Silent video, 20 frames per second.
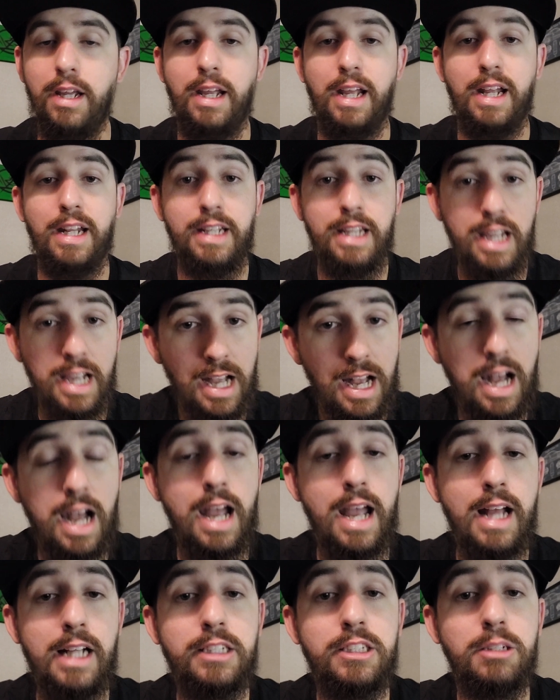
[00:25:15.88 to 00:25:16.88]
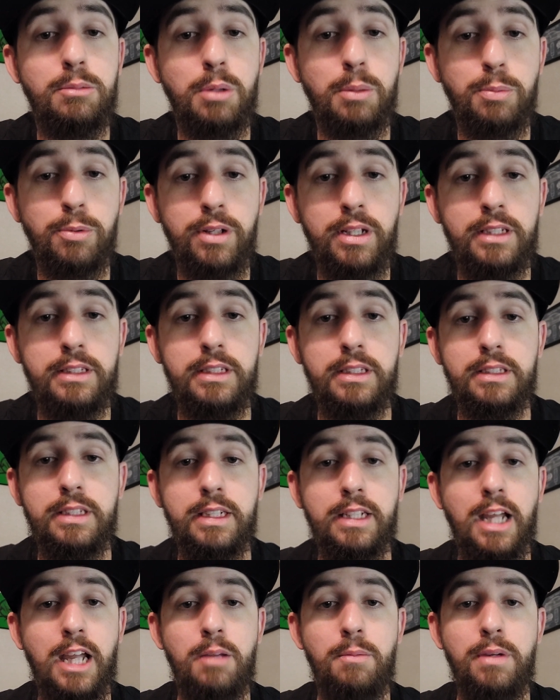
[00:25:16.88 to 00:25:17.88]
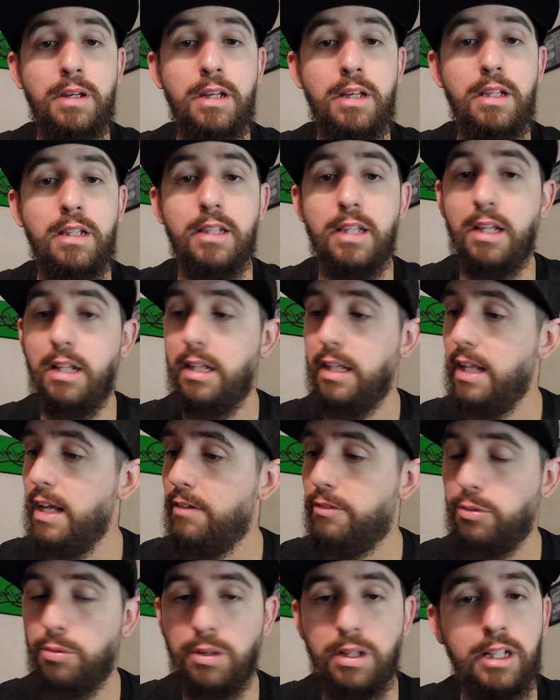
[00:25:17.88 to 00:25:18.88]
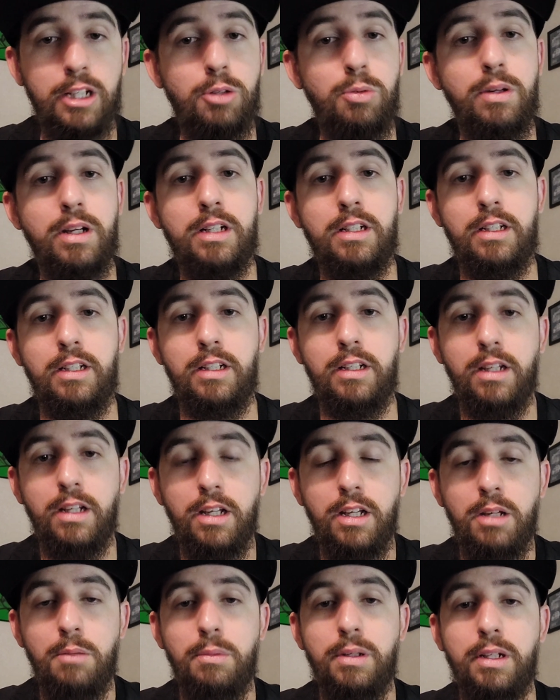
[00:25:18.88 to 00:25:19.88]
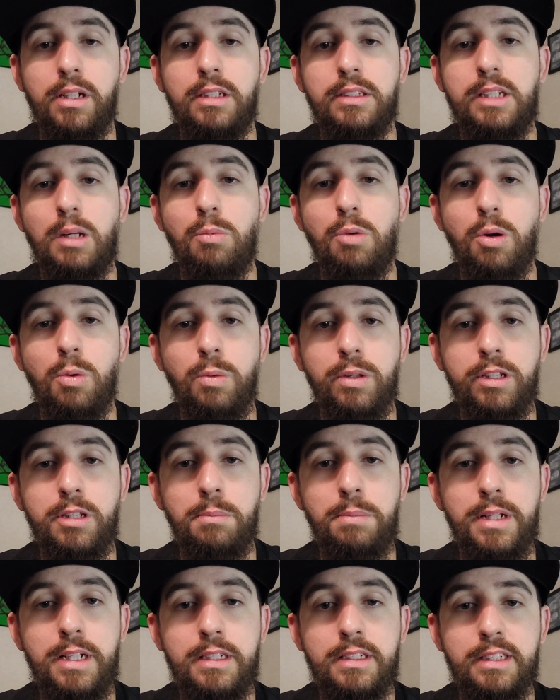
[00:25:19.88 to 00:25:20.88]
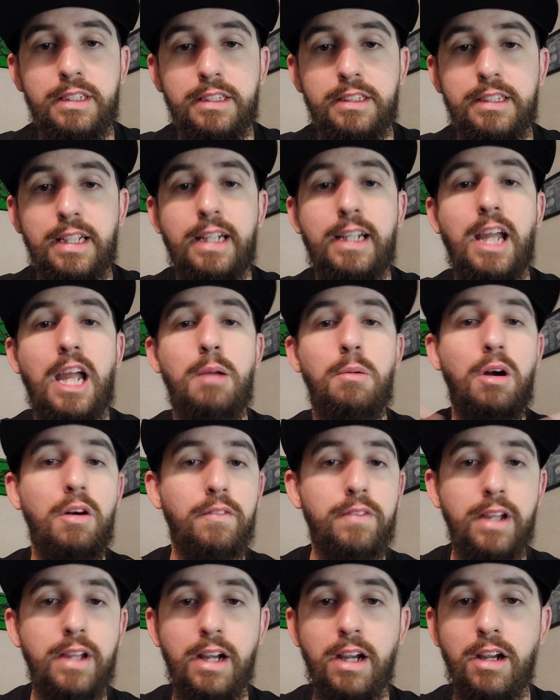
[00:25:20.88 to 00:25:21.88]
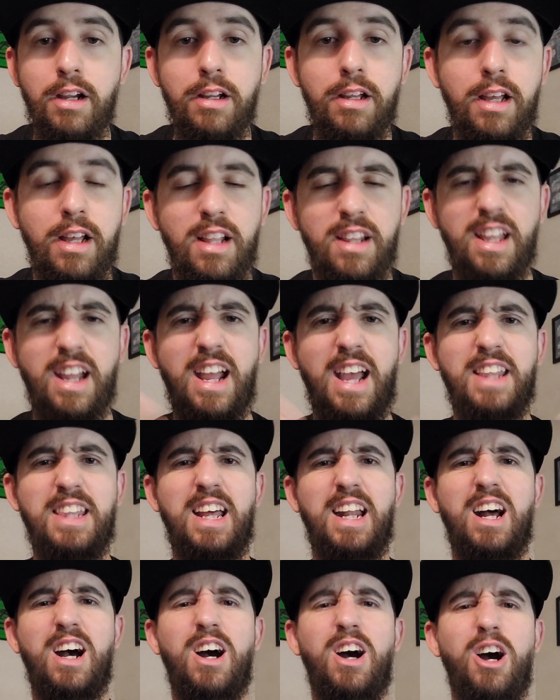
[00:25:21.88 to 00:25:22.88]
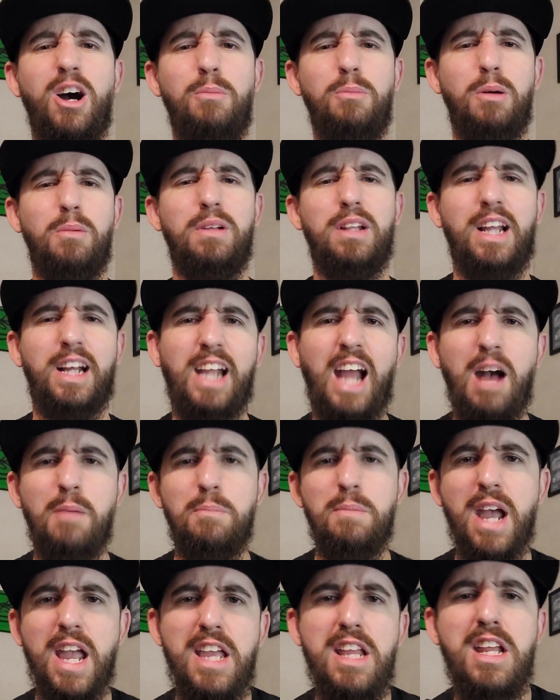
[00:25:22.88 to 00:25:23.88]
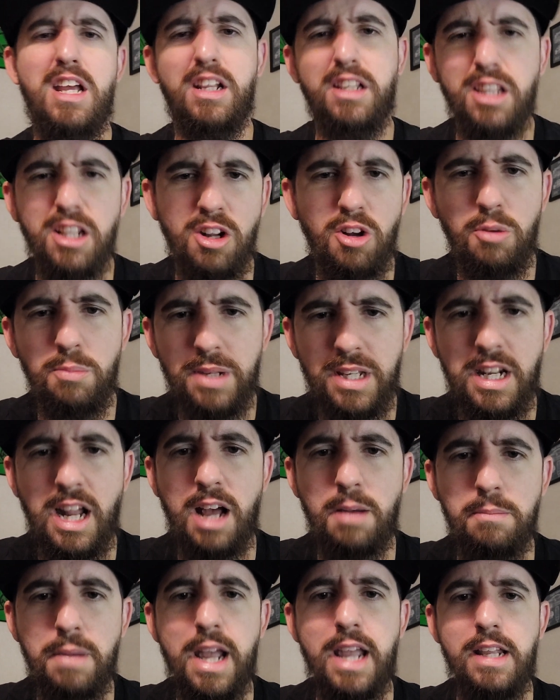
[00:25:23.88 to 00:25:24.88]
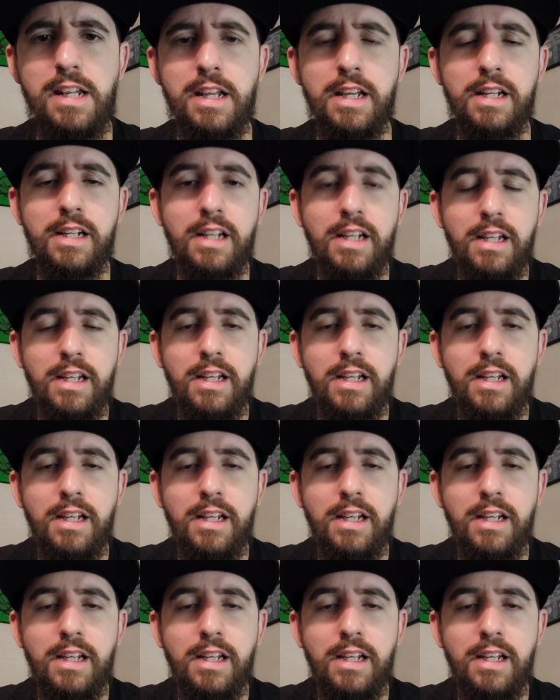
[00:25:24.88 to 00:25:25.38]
And yeah, I had some apprentices that came in that left really quickly because they weren't with the business. They came over there, they had that aha moment, like, I made it. I made it.